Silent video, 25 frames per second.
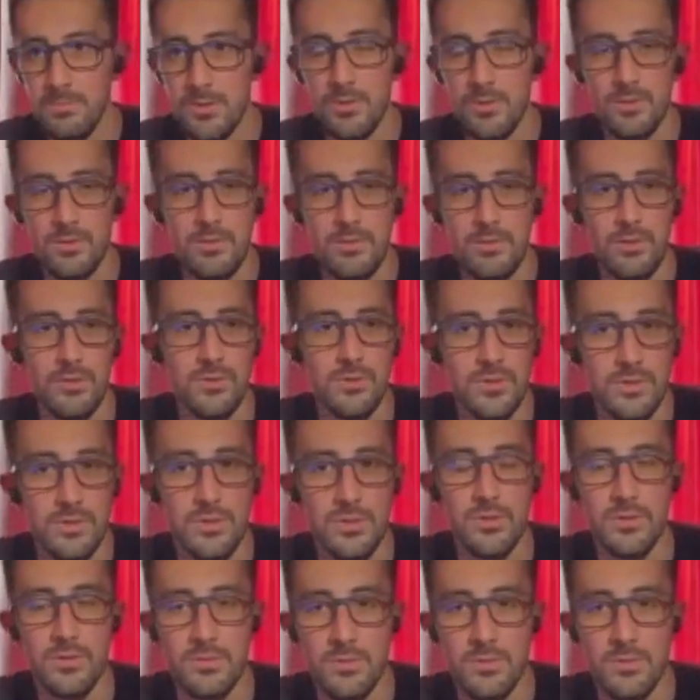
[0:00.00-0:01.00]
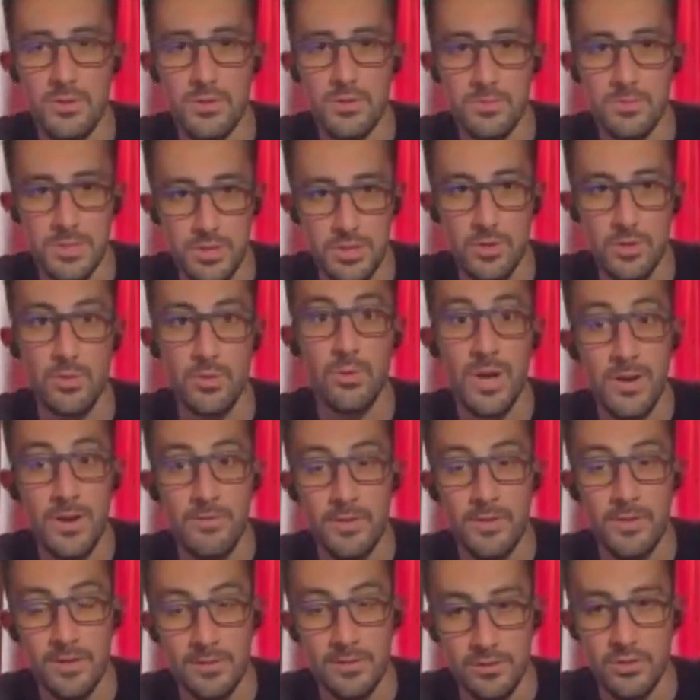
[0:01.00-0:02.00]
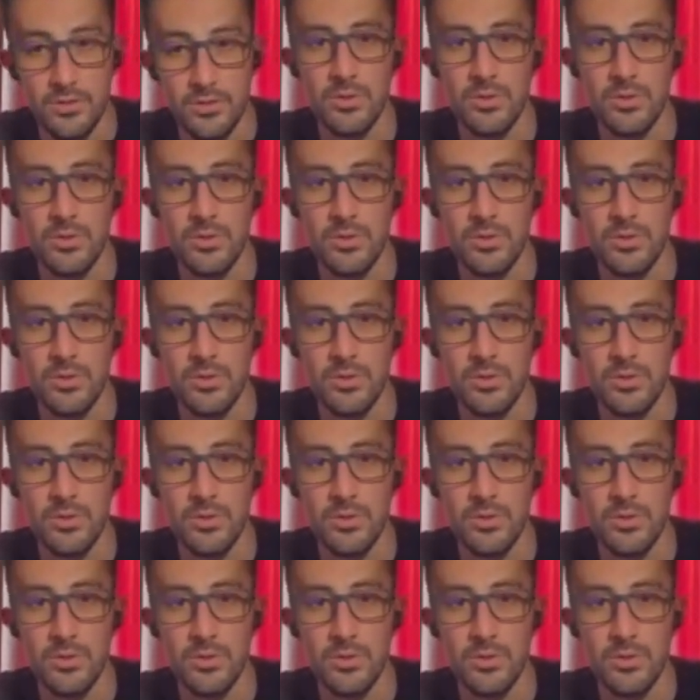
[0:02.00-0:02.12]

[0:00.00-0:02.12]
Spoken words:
those ways. So graphical